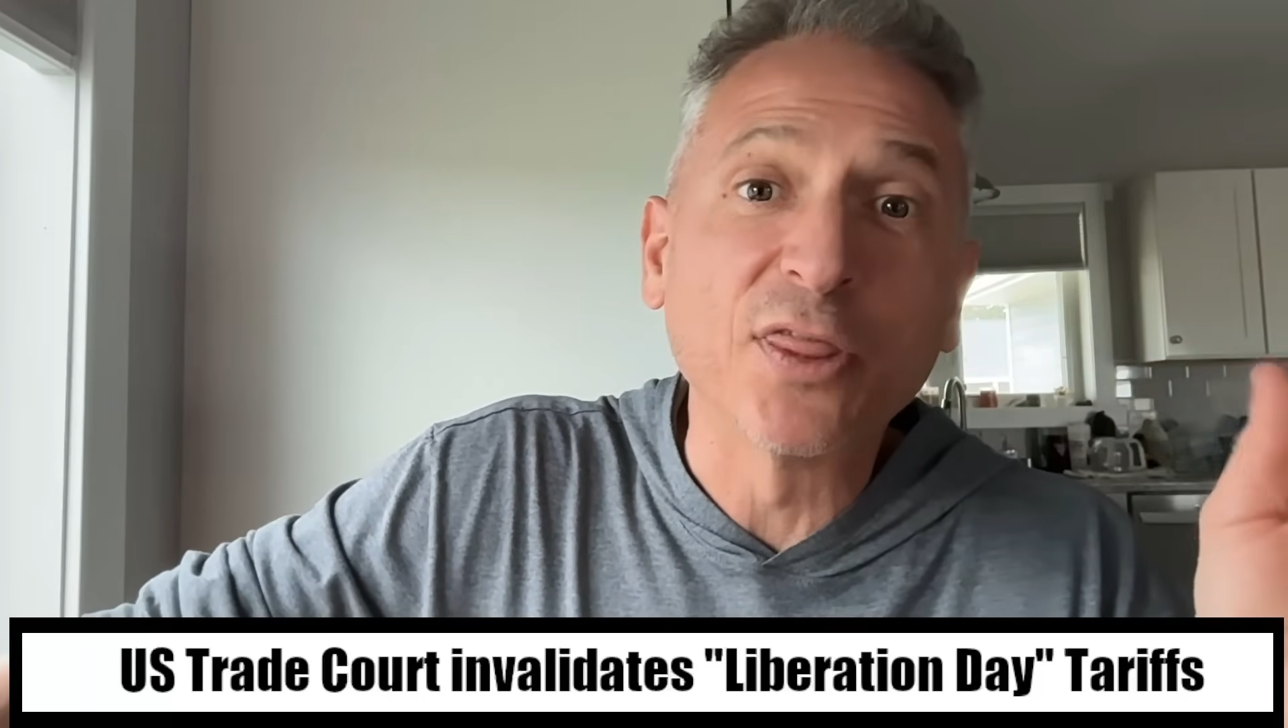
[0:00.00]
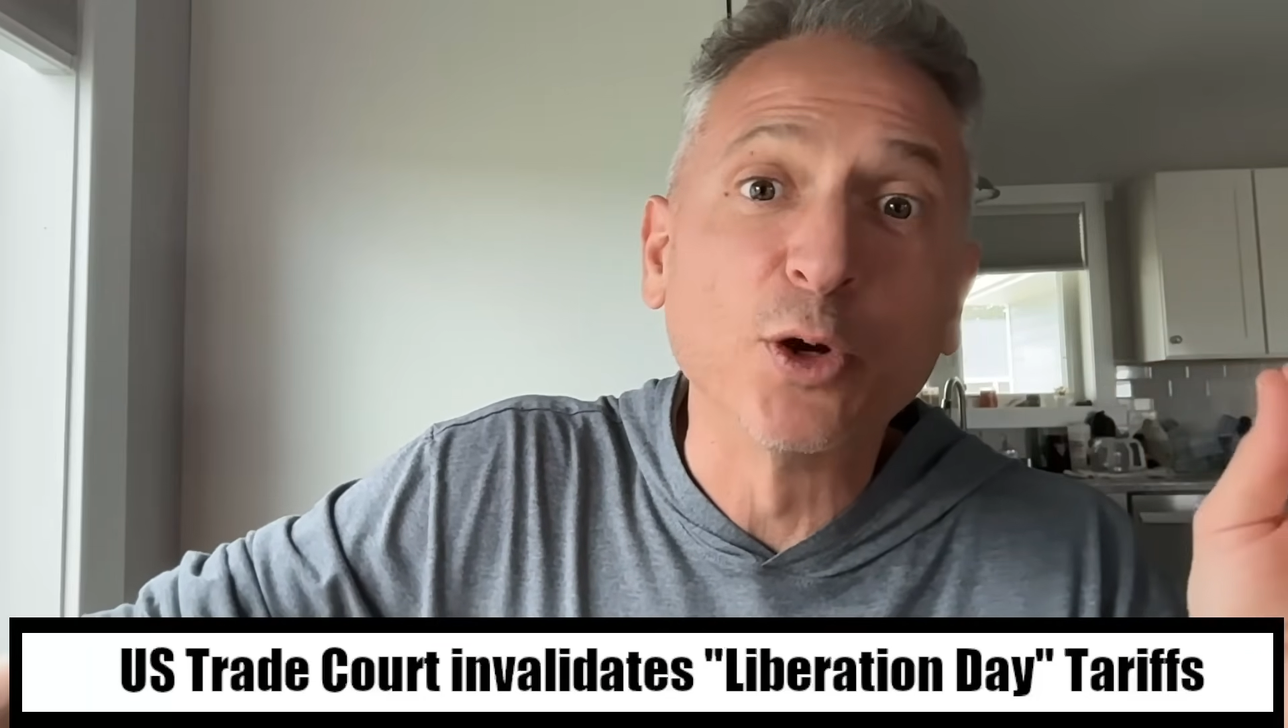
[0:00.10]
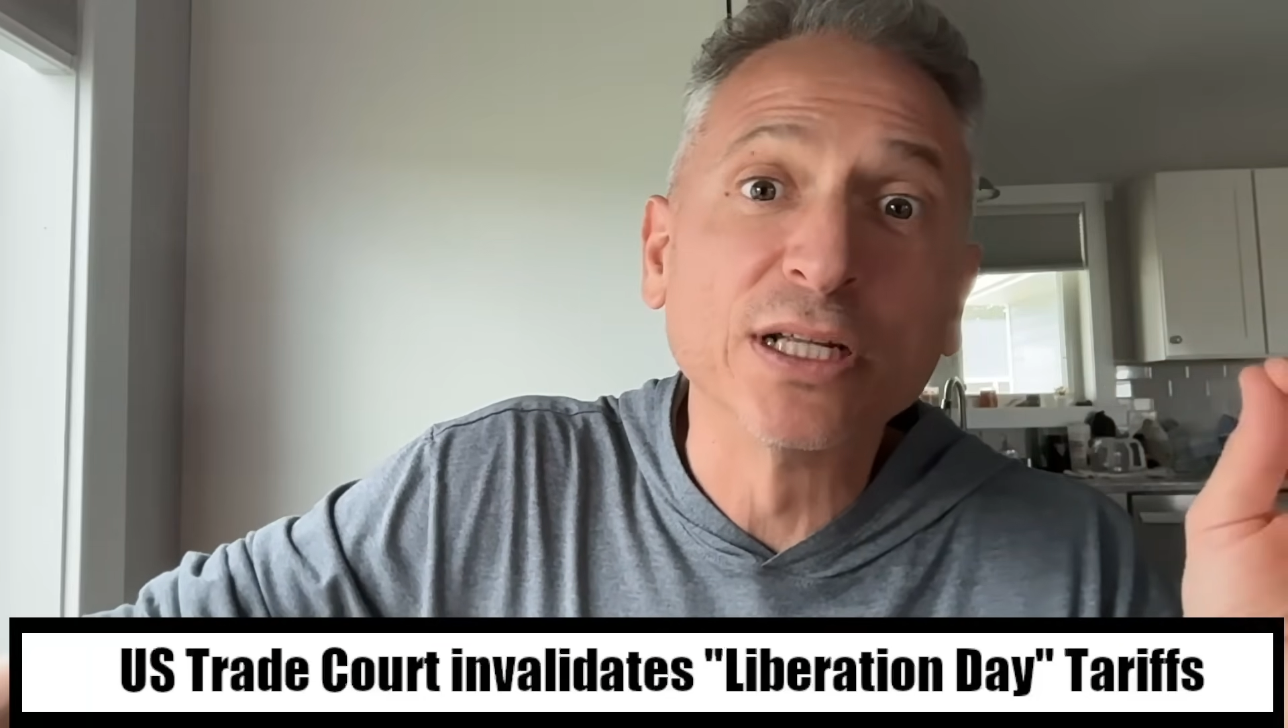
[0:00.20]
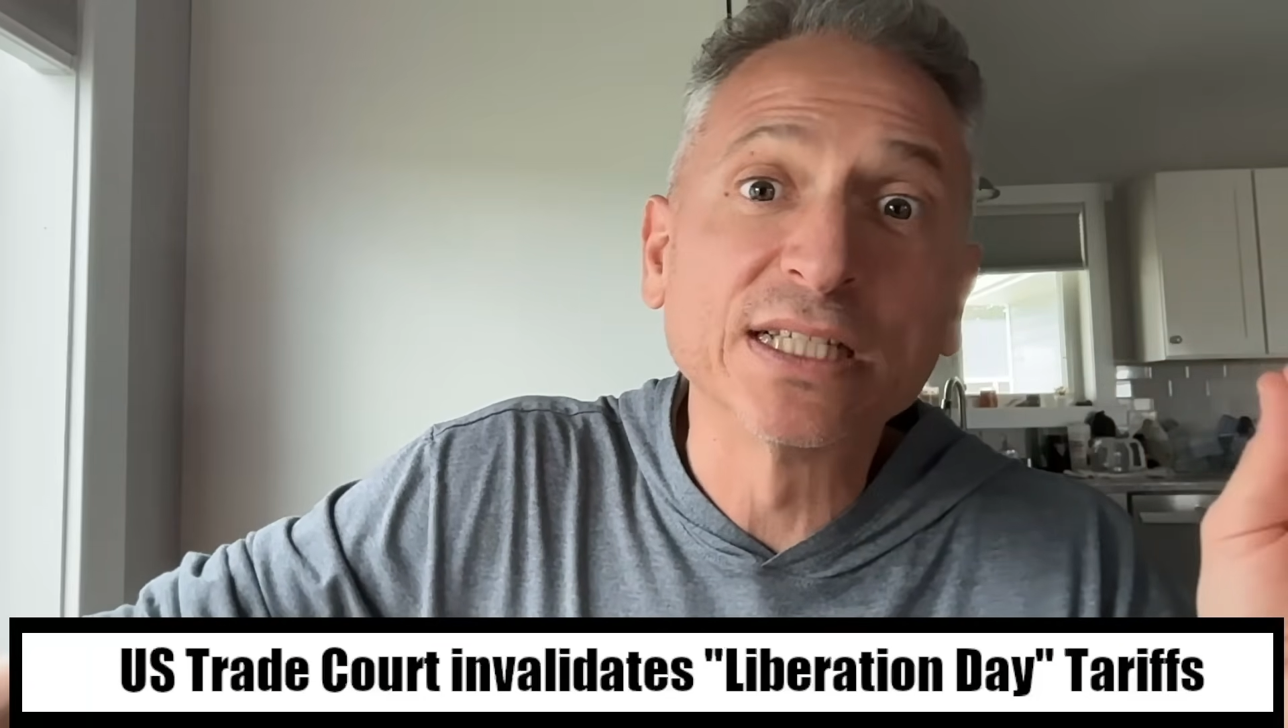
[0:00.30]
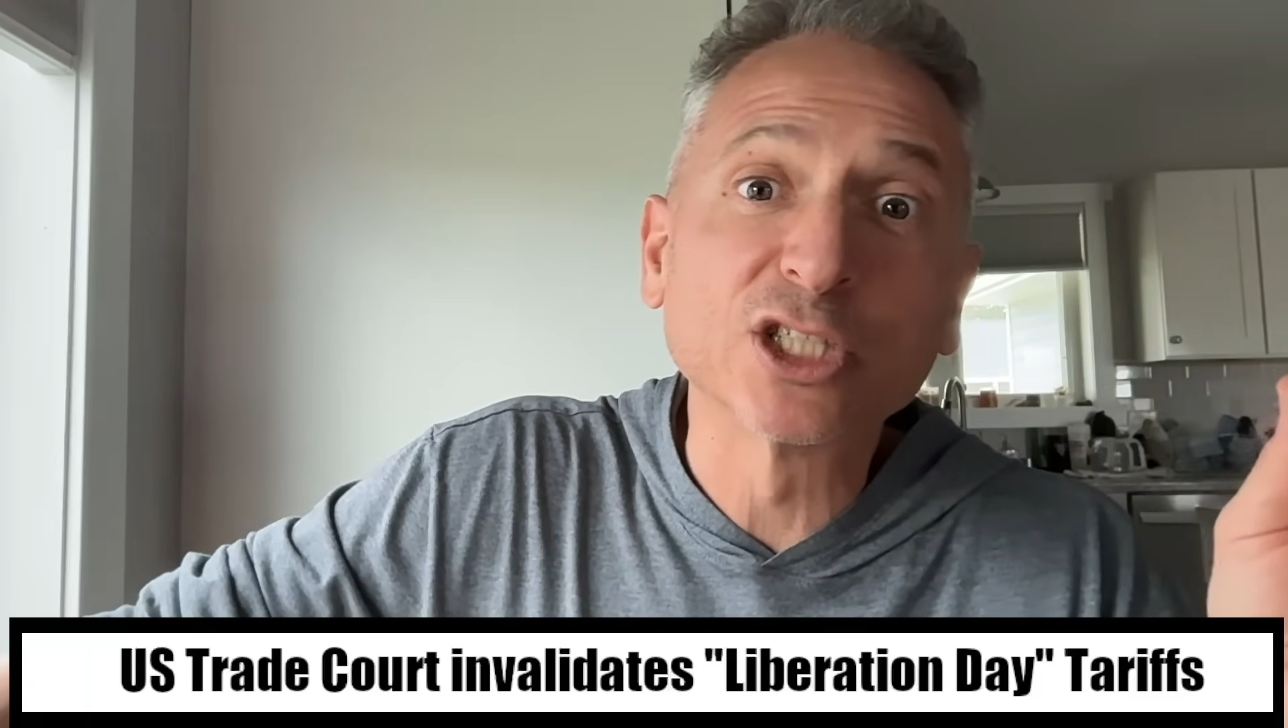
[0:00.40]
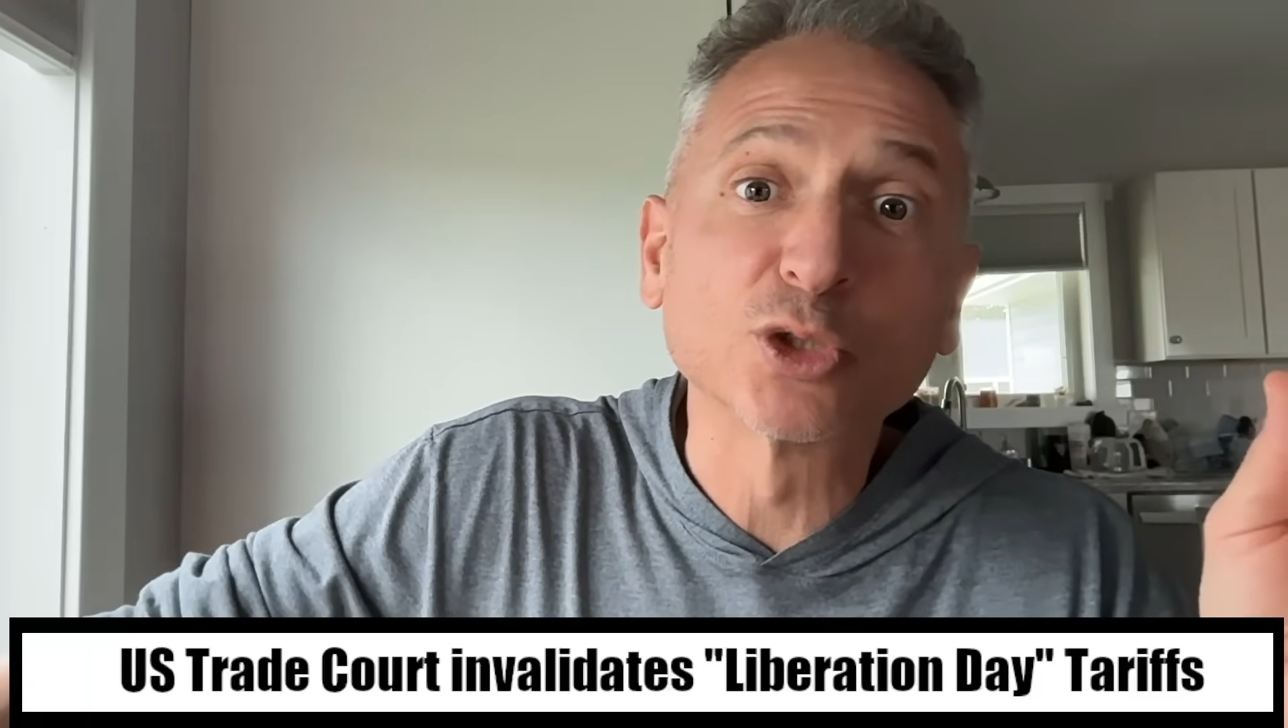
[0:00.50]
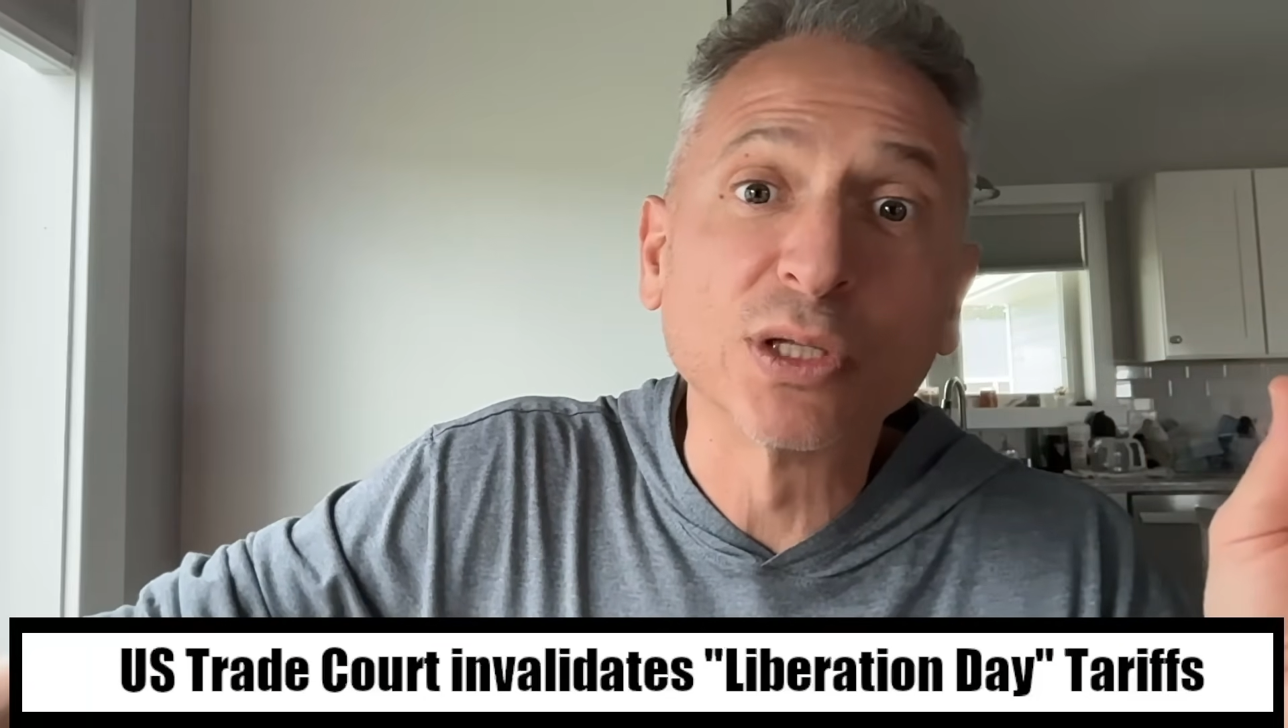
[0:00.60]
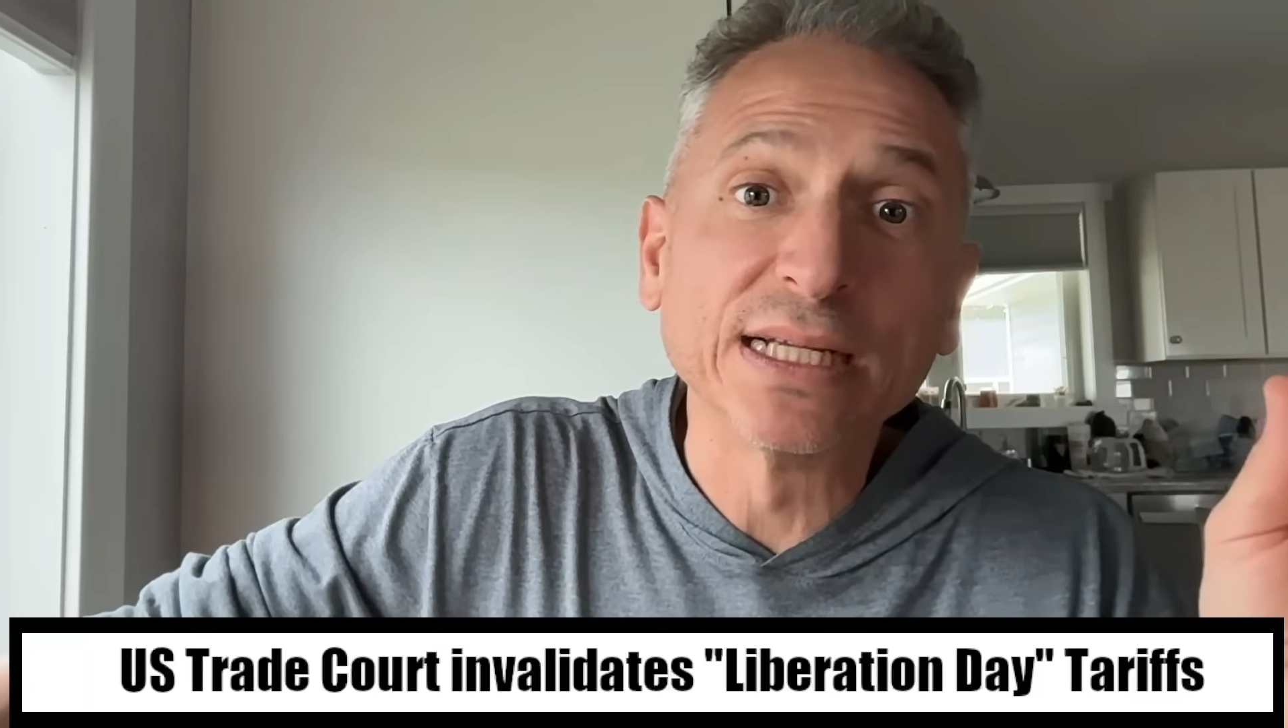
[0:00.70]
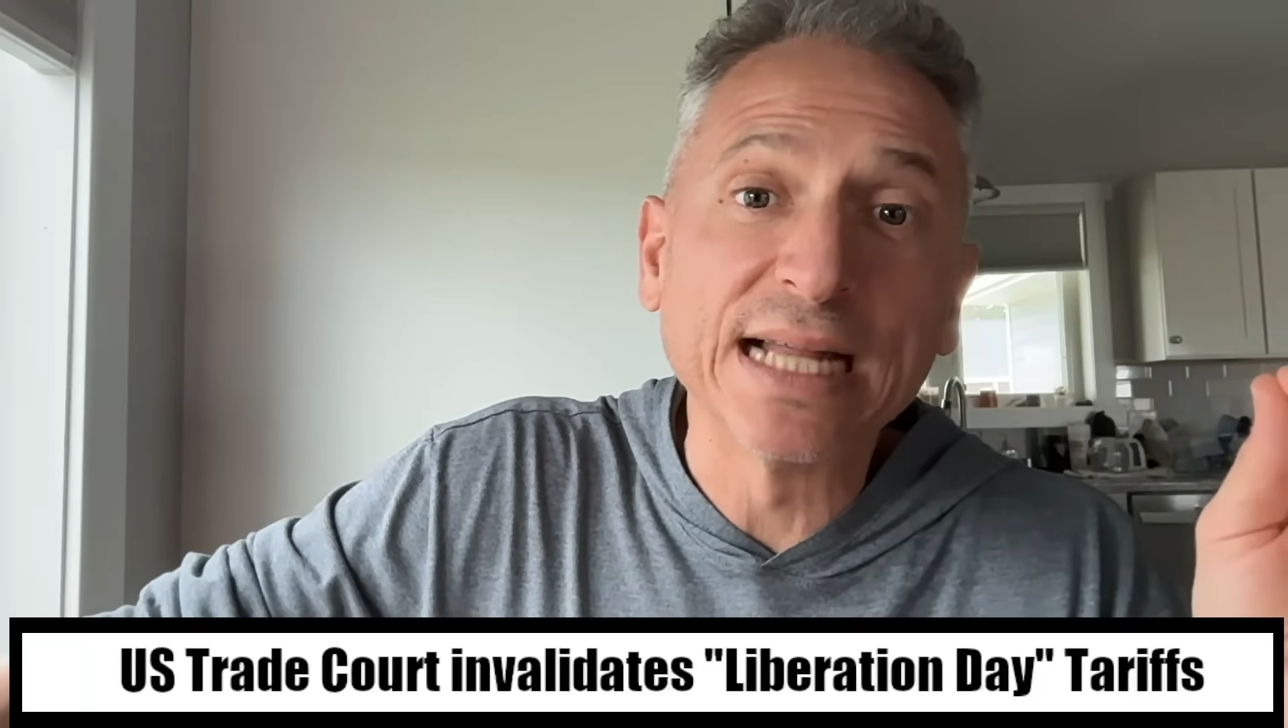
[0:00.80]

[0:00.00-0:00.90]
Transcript: $36 trillion.